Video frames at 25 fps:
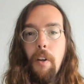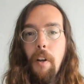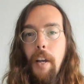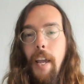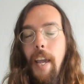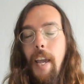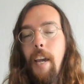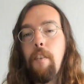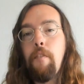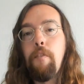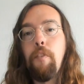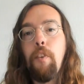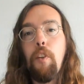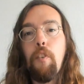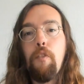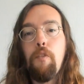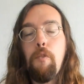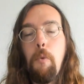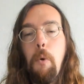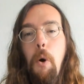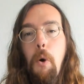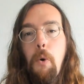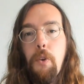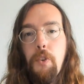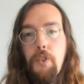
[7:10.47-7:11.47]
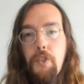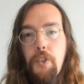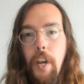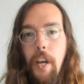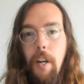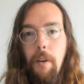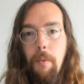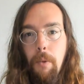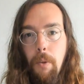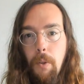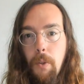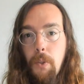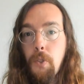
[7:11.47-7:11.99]
a handful of woke
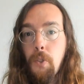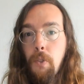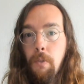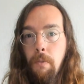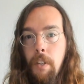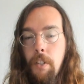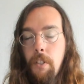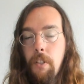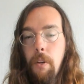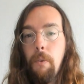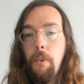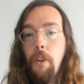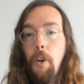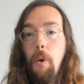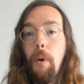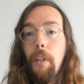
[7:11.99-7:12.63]
generals that don't know